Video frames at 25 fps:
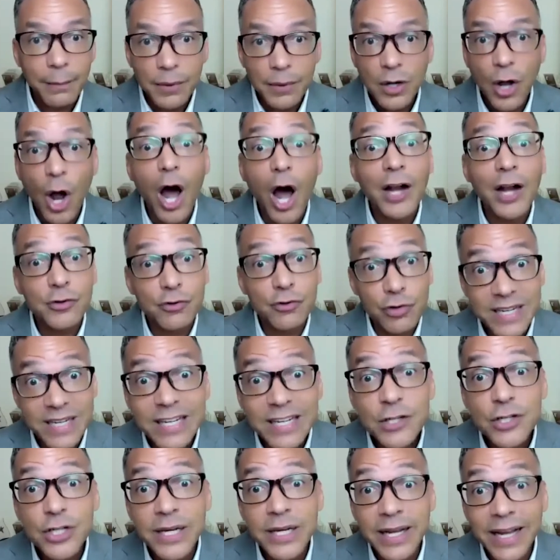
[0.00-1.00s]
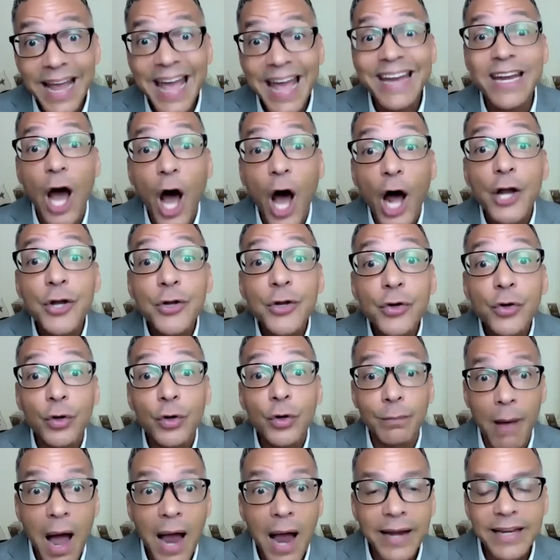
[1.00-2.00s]
contradicting and
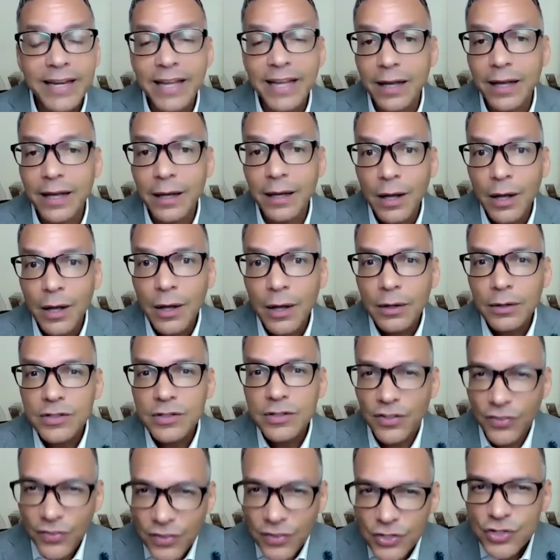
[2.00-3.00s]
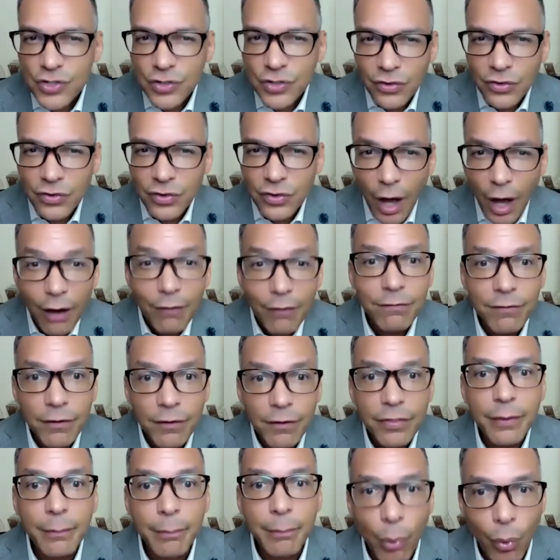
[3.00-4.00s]
undermining decisions of
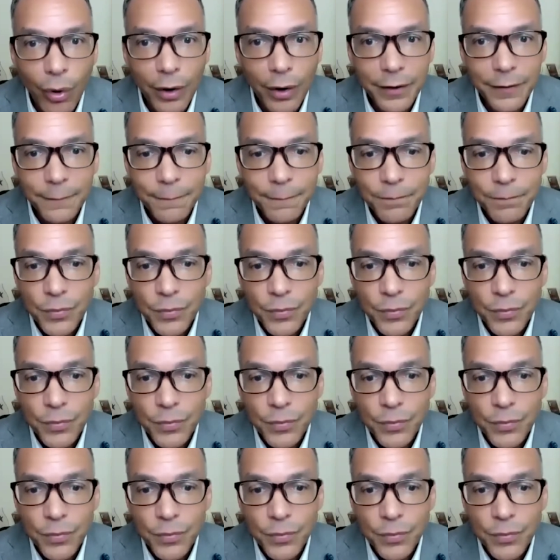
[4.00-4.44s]
the board.